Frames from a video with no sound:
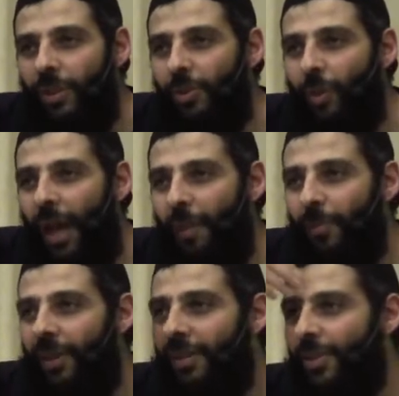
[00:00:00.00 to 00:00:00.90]
This will
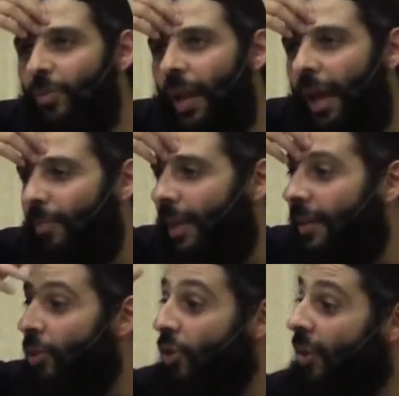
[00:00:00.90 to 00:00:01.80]
happen, this will happen,
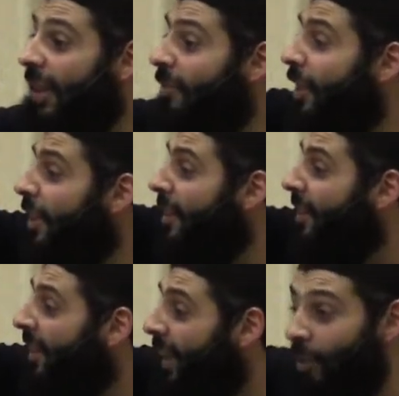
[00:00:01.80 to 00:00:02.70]
and you start living it,
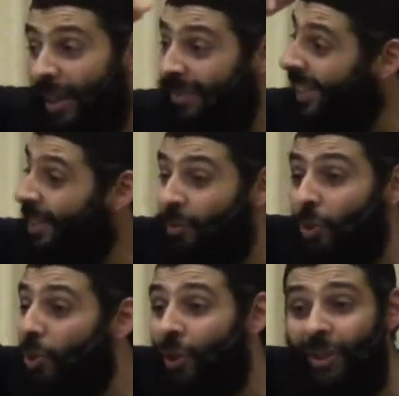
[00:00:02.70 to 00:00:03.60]
and you're living in the
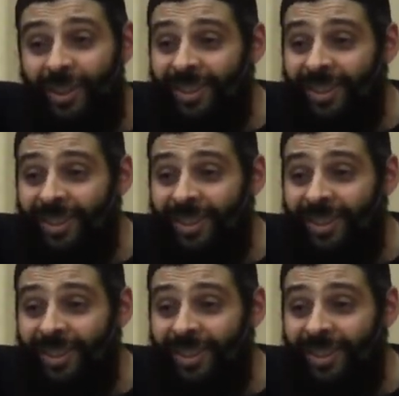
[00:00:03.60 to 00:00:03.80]
future.